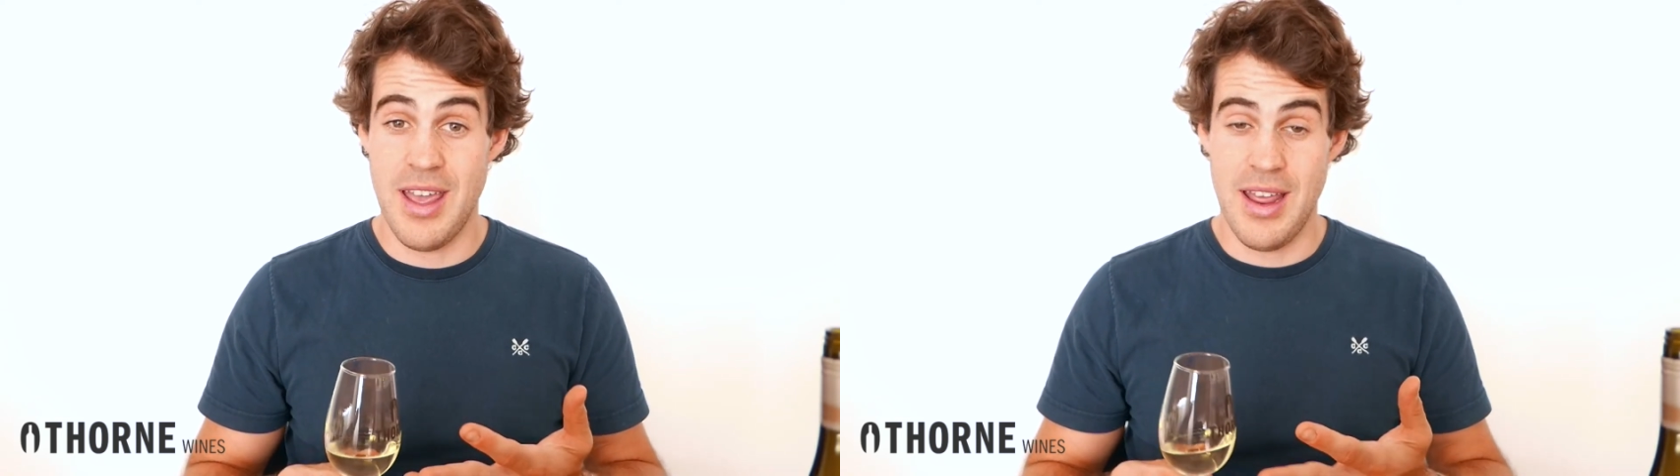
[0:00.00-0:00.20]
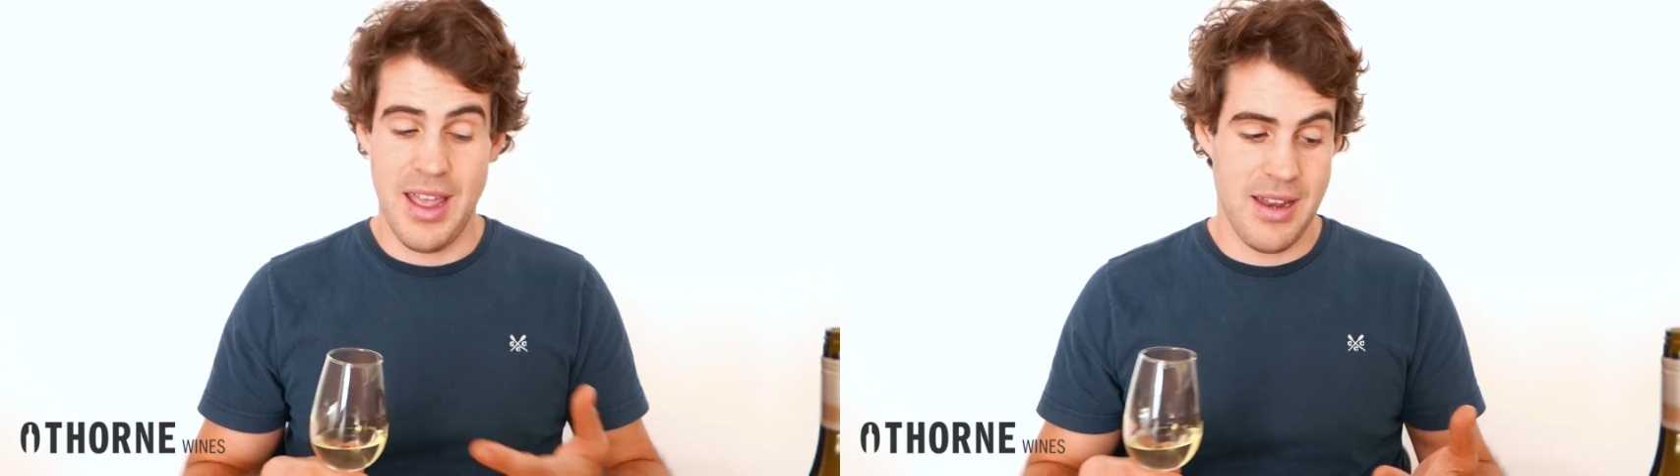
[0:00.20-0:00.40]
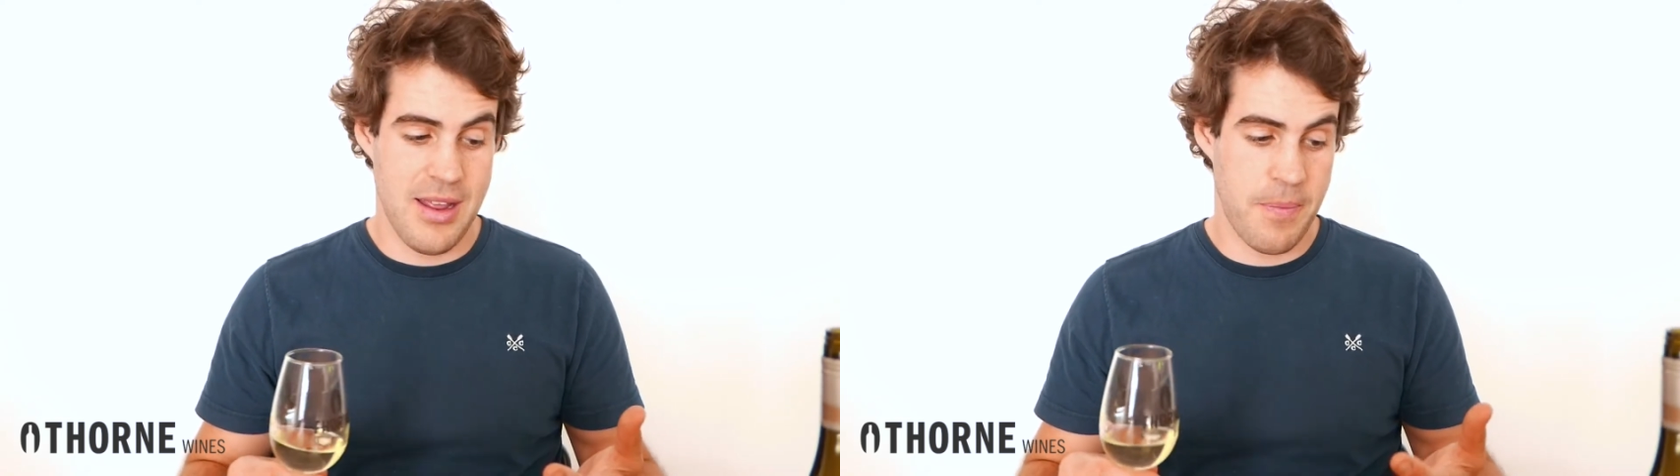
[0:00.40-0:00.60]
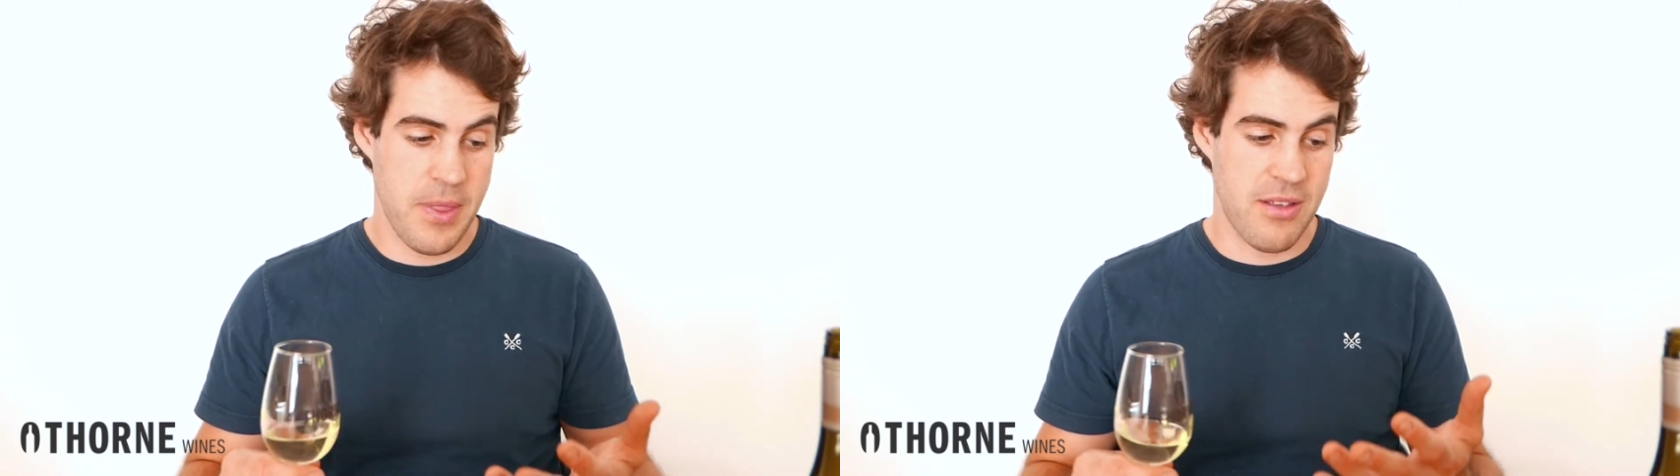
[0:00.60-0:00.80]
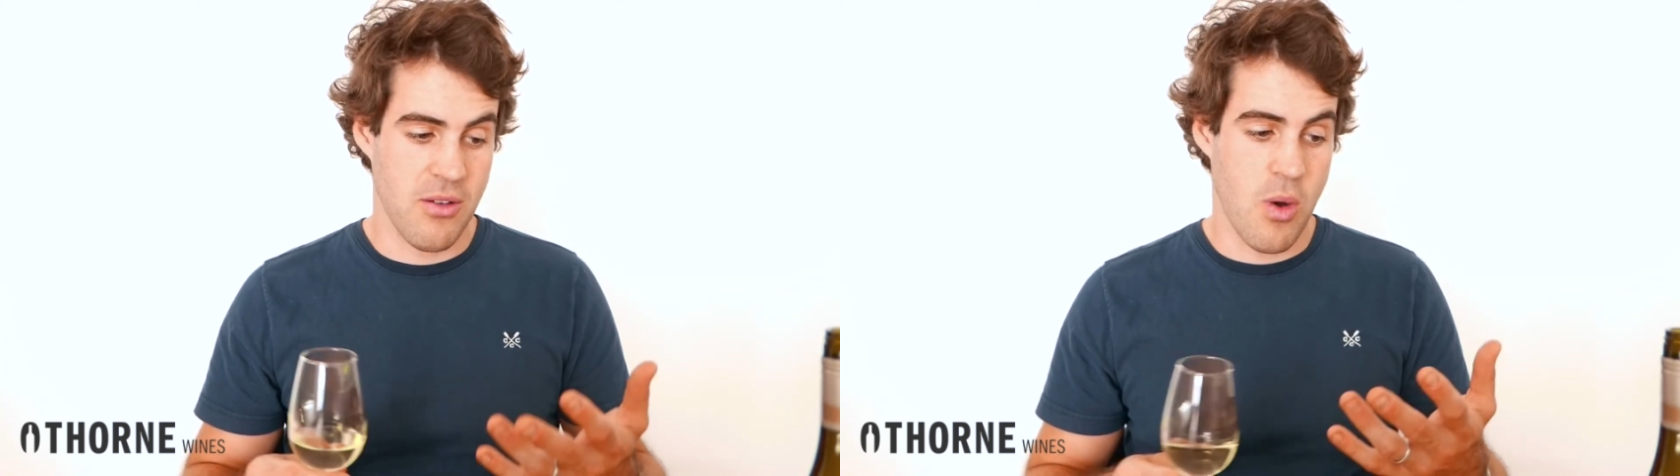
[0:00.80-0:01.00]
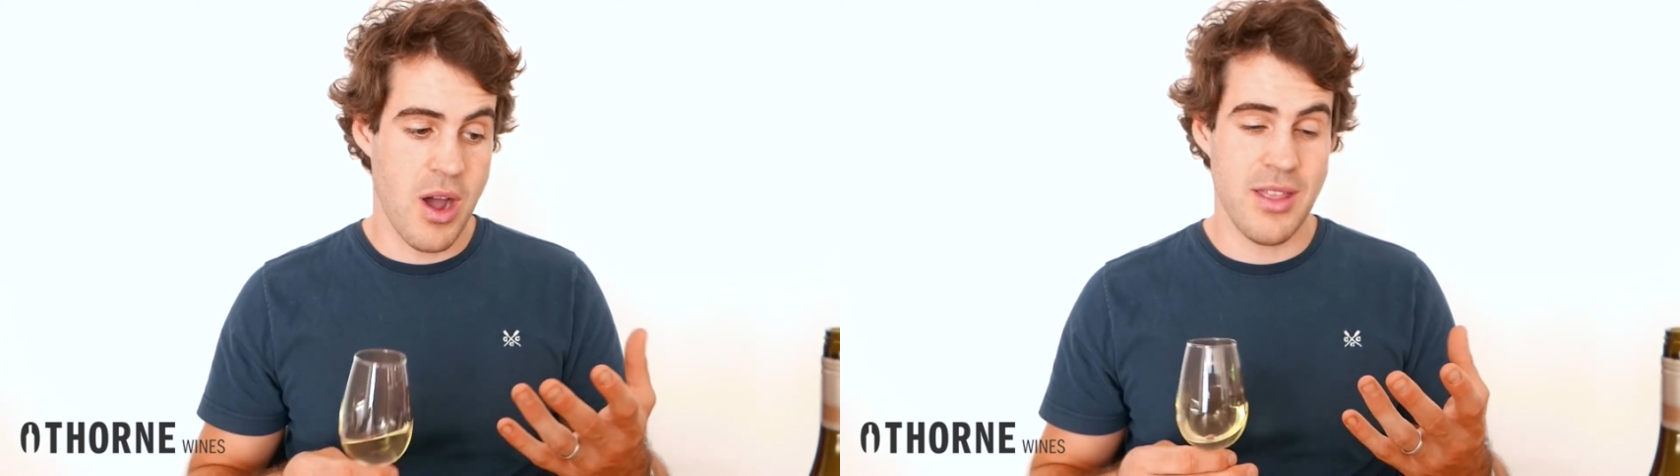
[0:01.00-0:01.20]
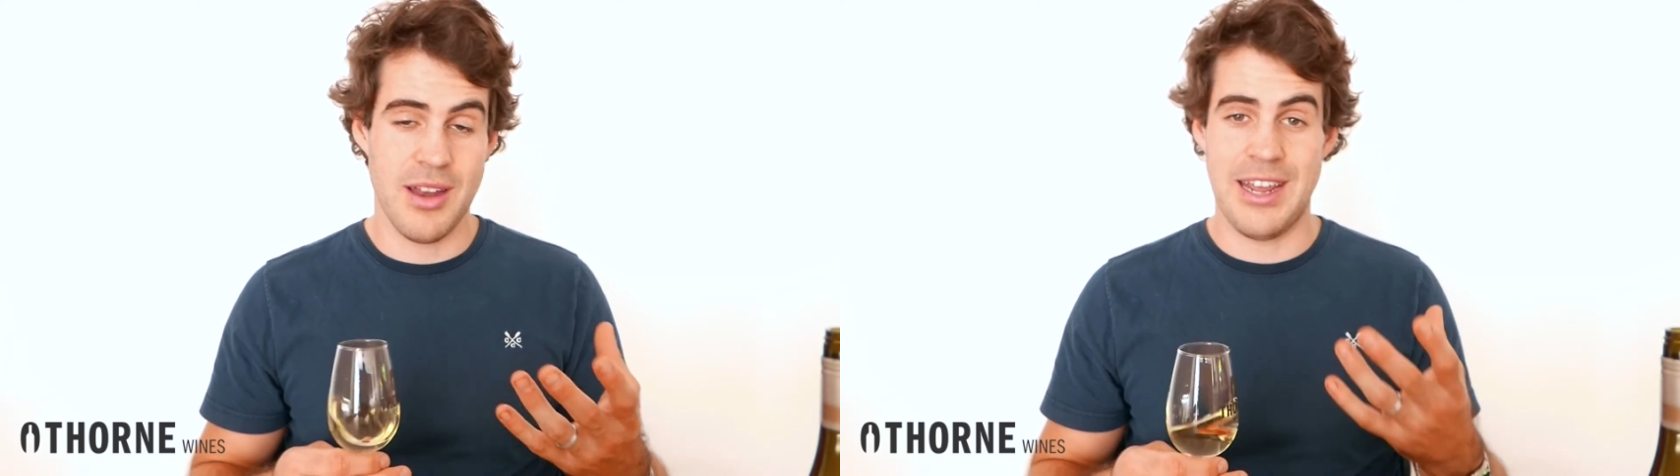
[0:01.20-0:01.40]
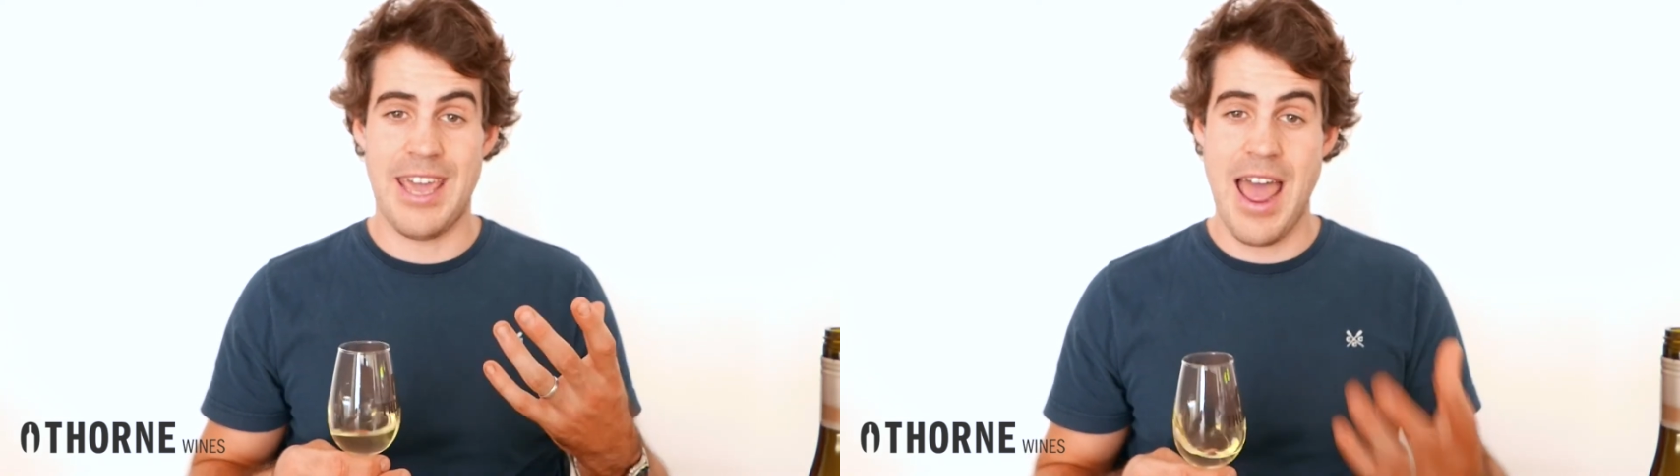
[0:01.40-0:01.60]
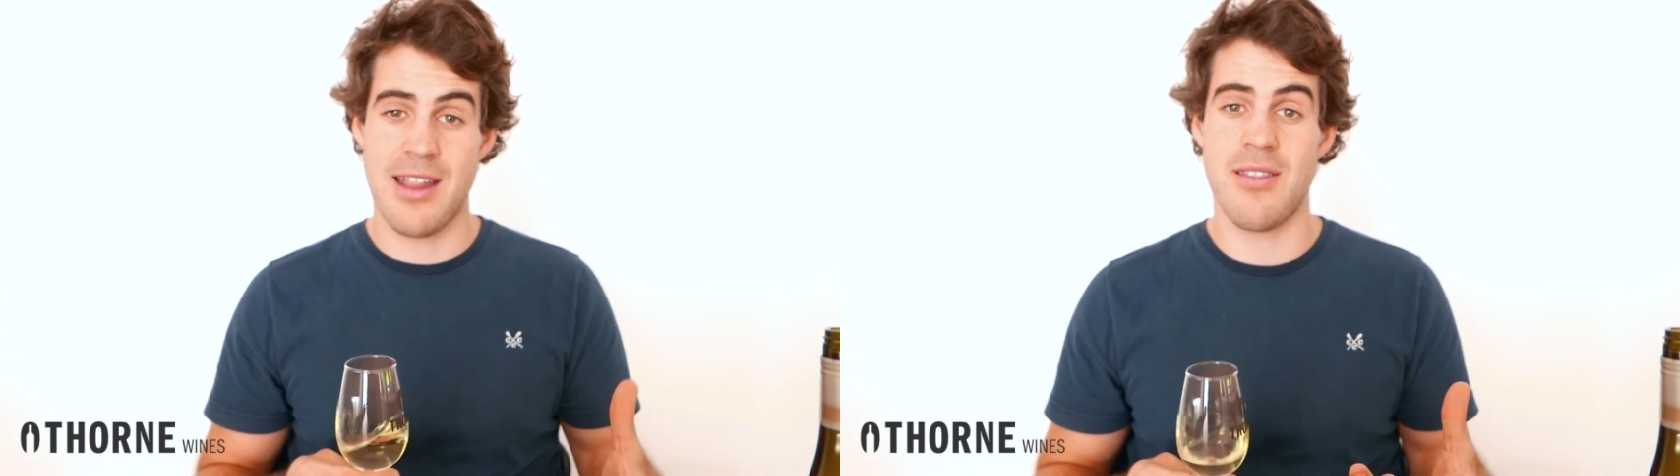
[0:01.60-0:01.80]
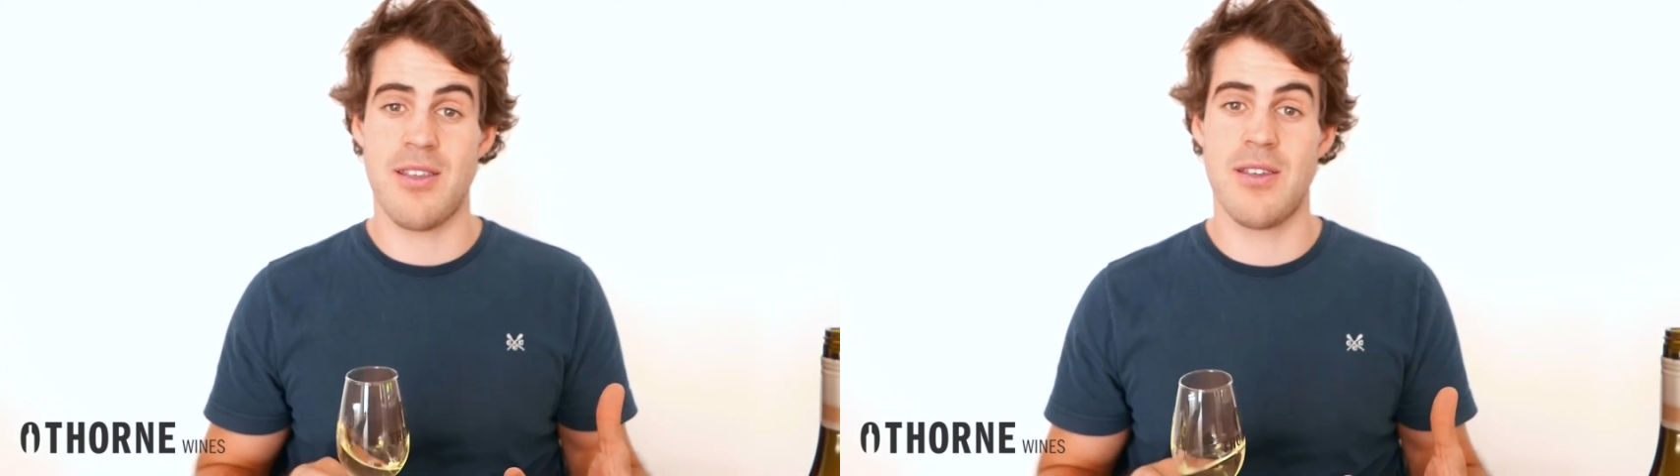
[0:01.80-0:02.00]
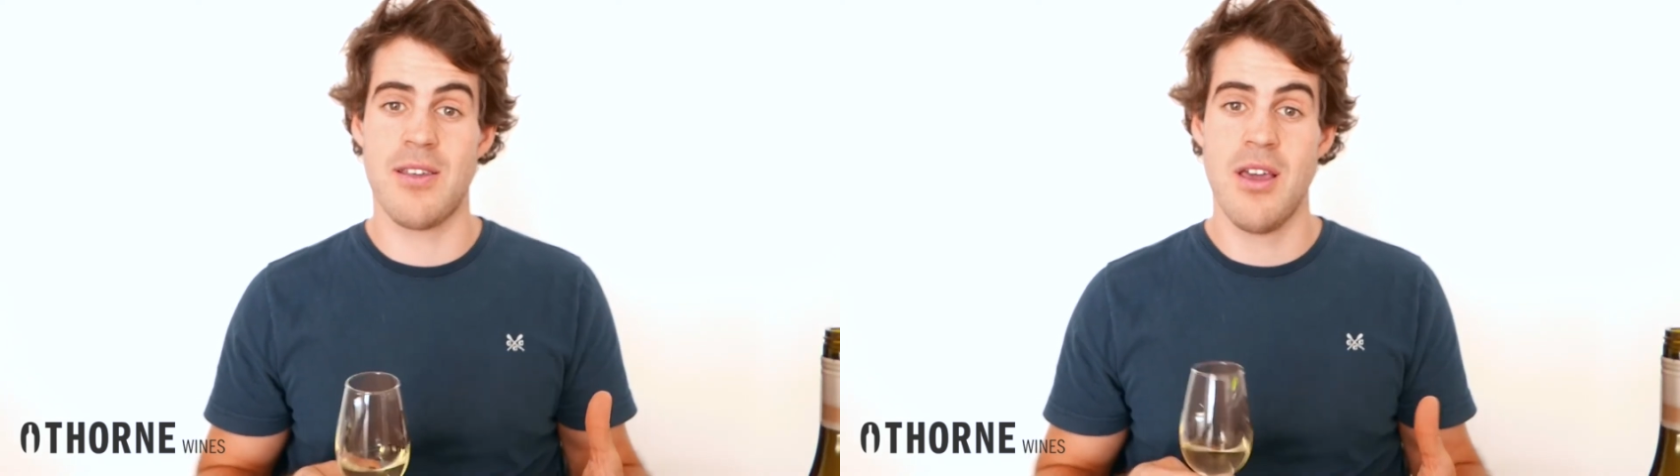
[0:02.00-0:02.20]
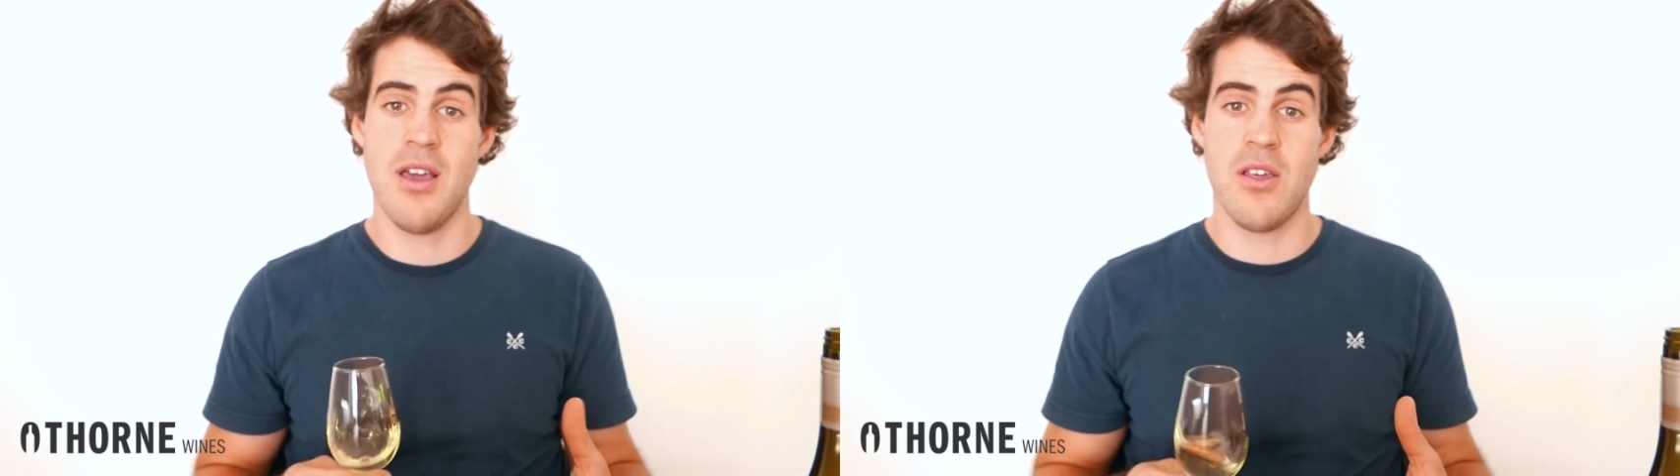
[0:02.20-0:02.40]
It's a wine that decants,